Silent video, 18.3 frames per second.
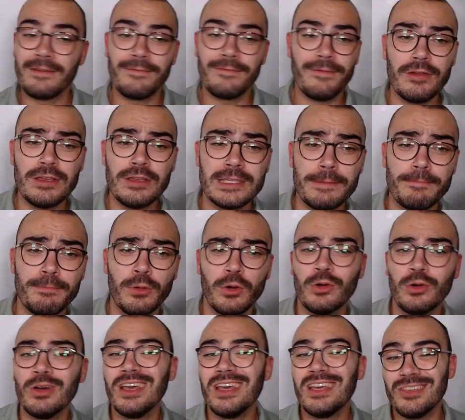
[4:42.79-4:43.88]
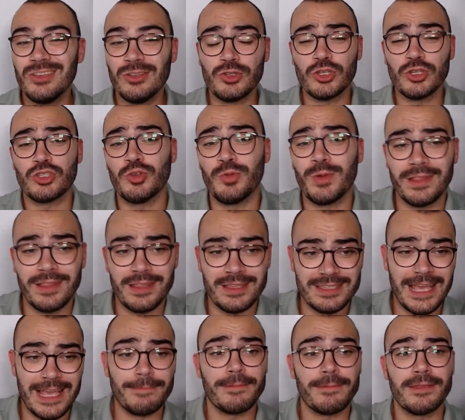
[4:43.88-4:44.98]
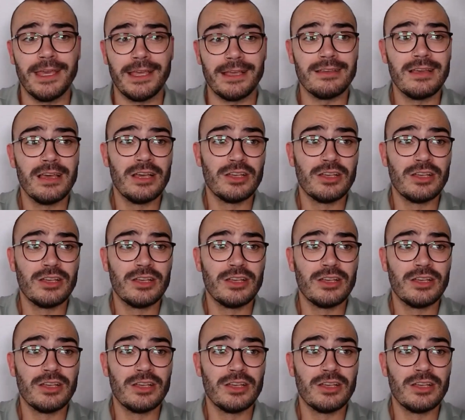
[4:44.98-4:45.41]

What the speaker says: Very simple. You're just doing the same thing.